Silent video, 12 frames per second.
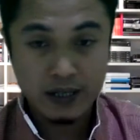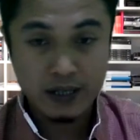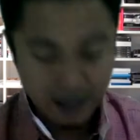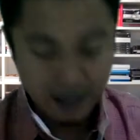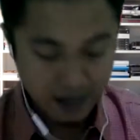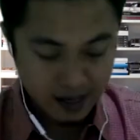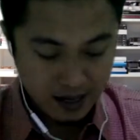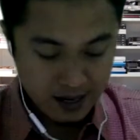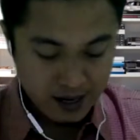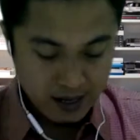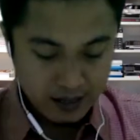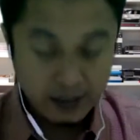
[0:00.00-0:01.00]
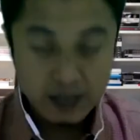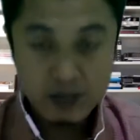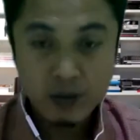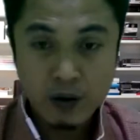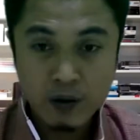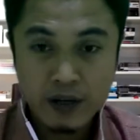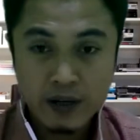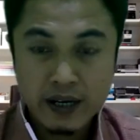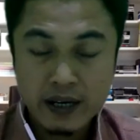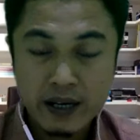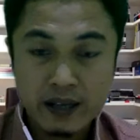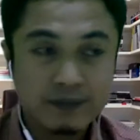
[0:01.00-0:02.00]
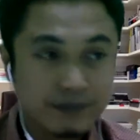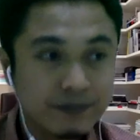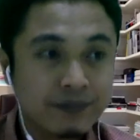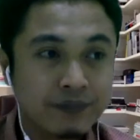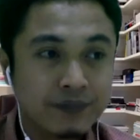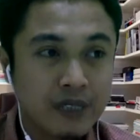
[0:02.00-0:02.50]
Yeah, that's all they can